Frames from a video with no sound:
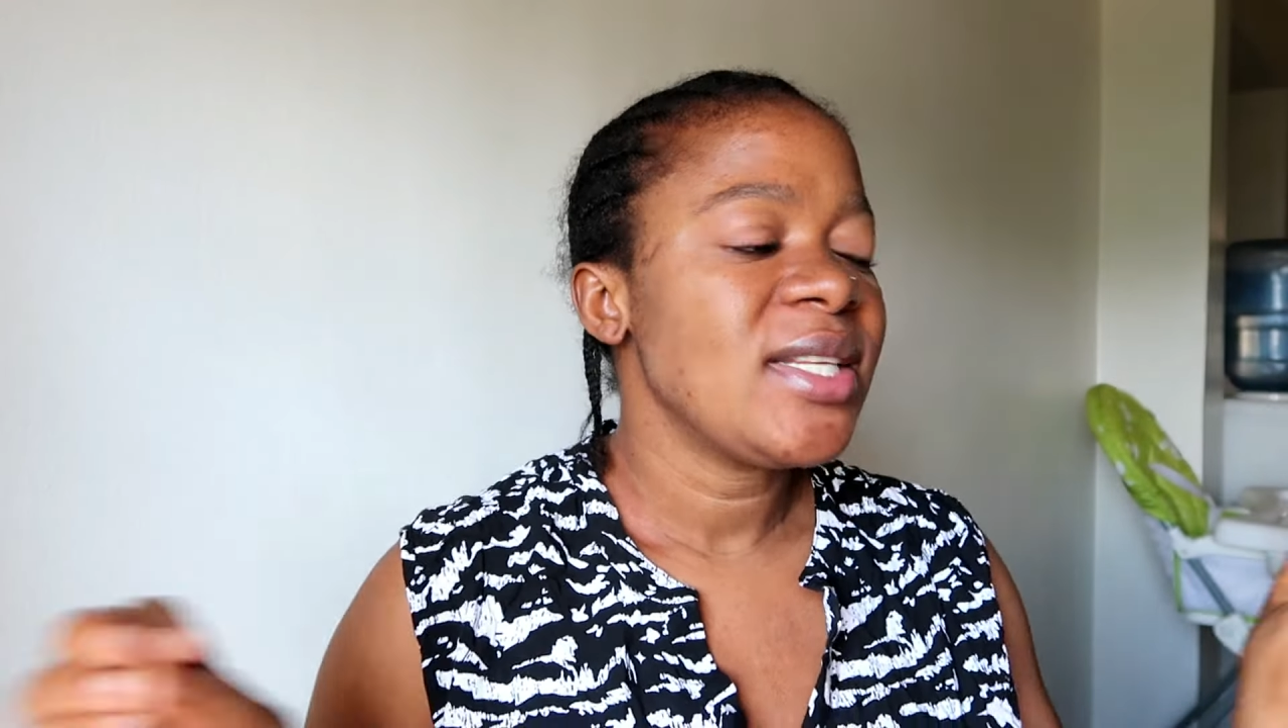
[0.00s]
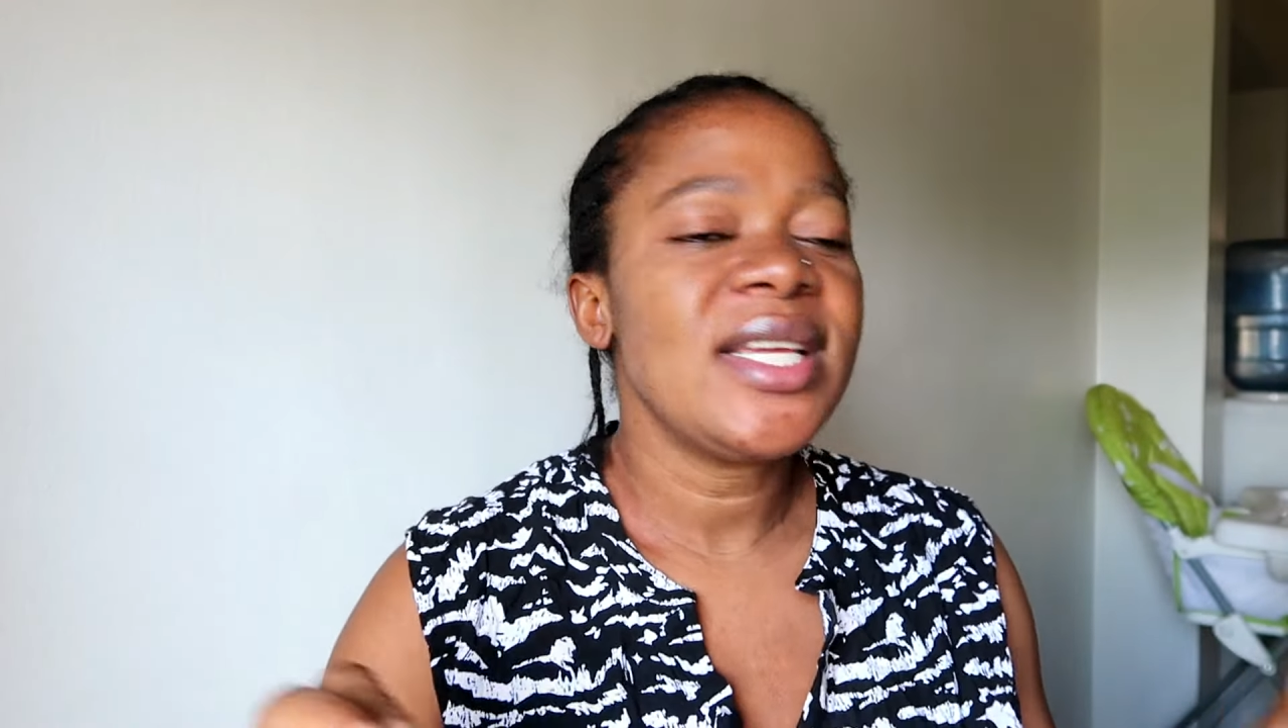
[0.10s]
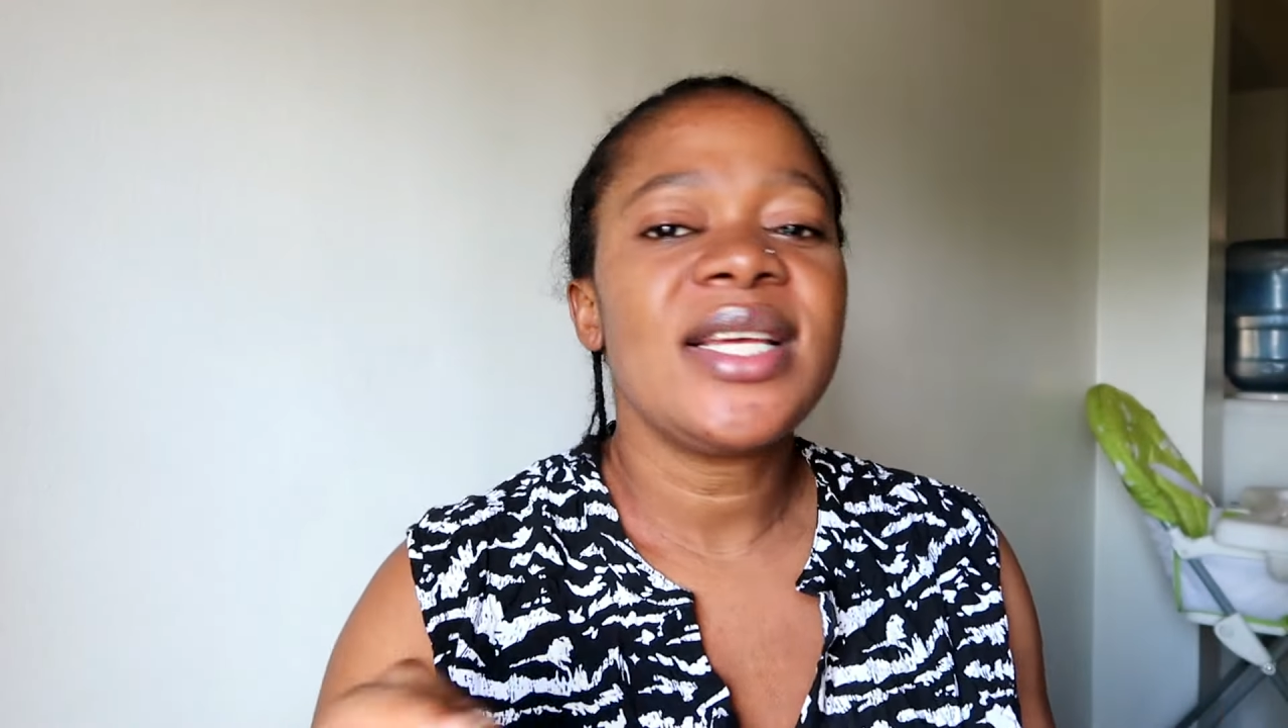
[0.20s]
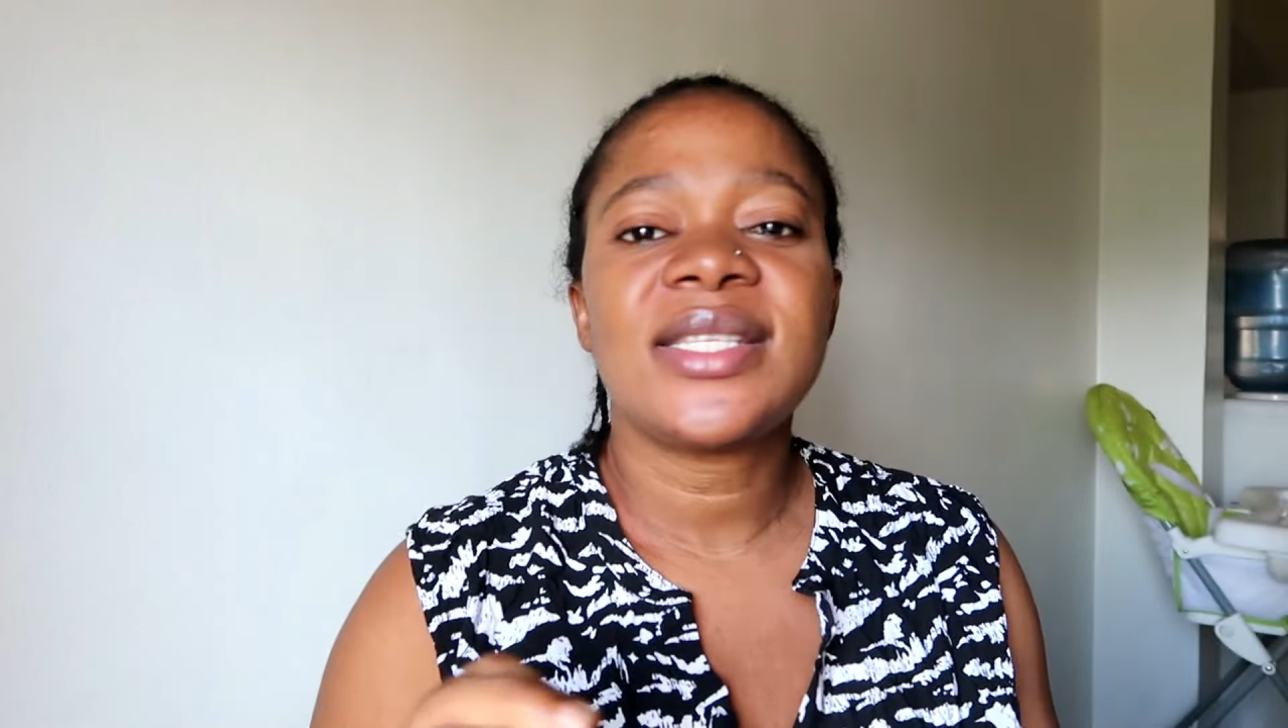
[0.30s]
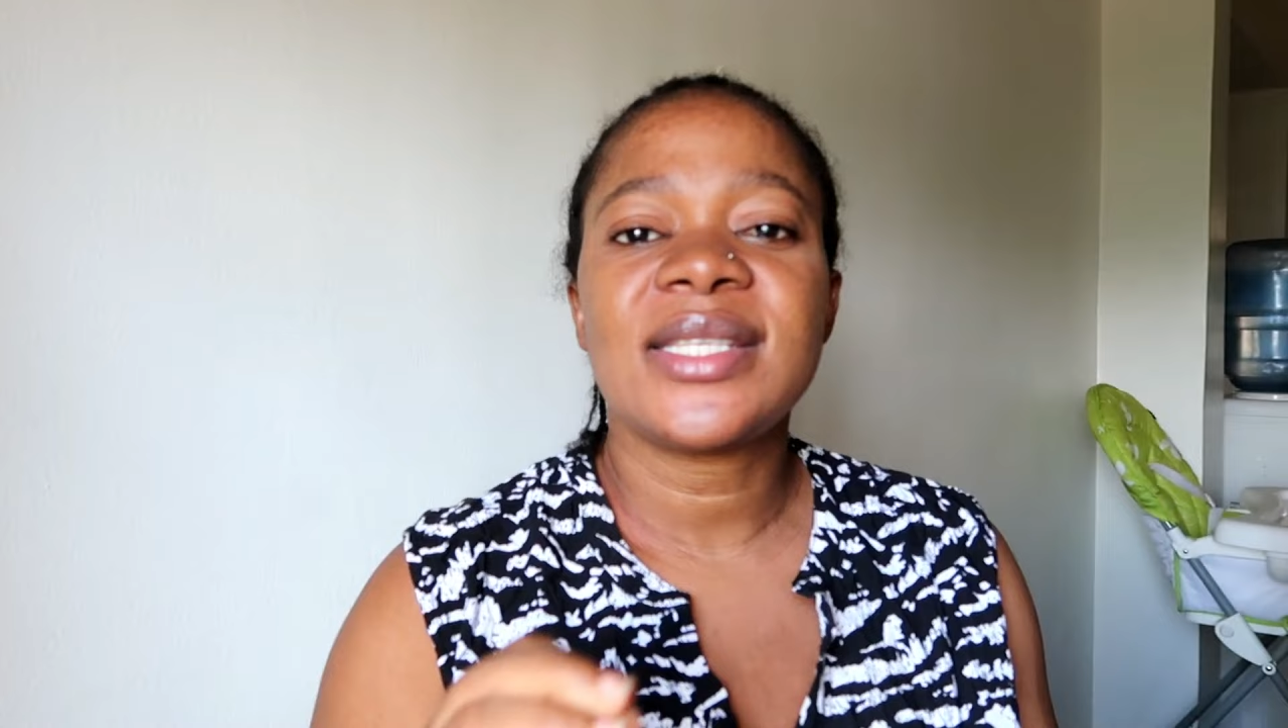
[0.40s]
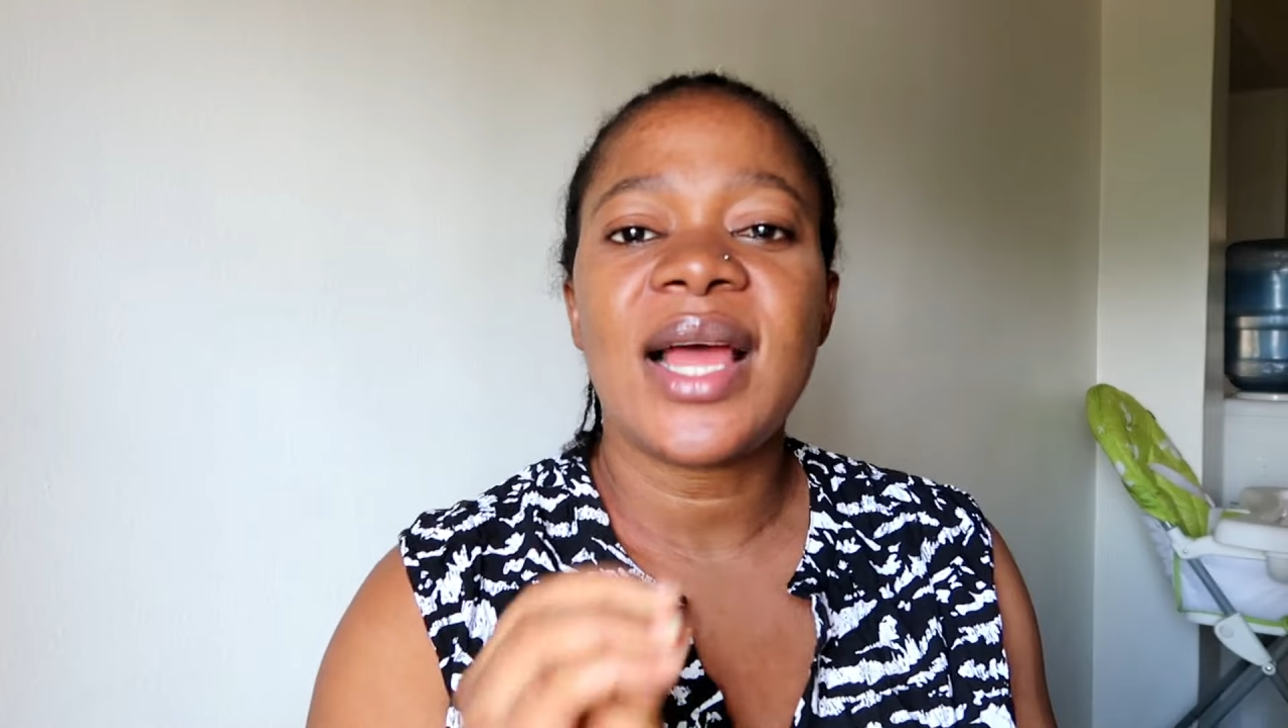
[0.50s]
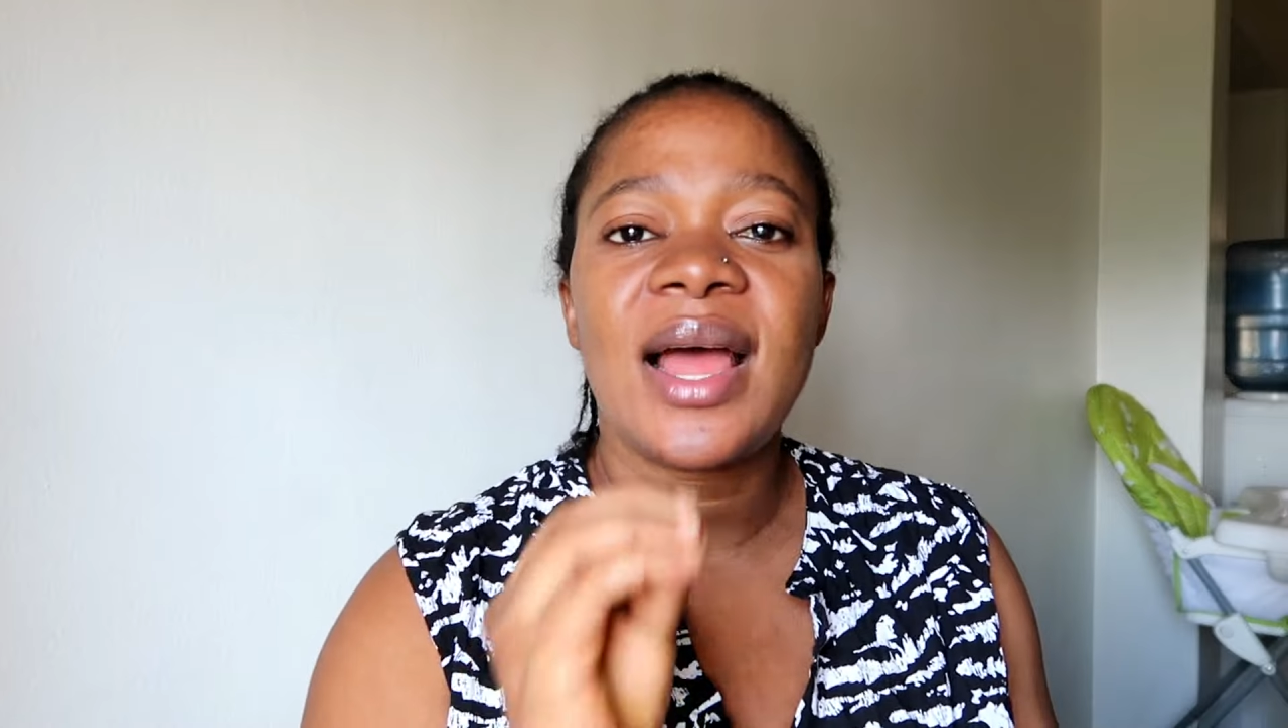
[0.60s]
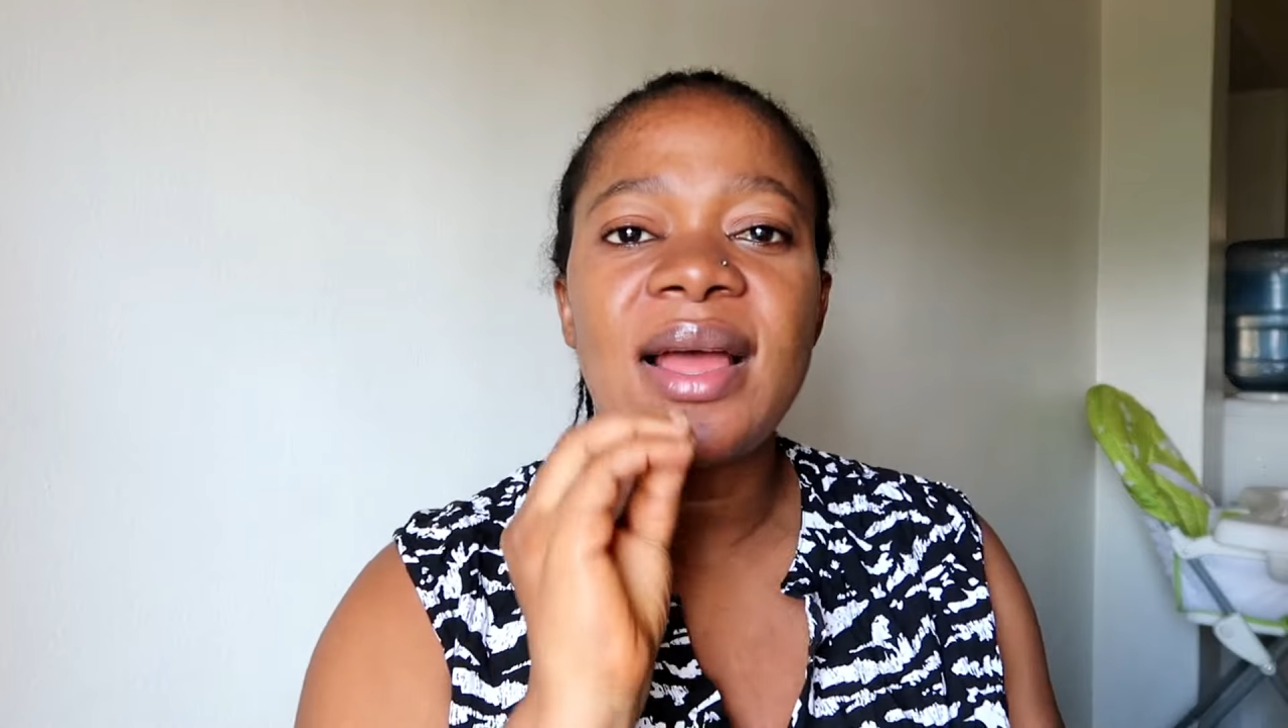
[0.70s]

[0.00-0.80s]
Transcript: this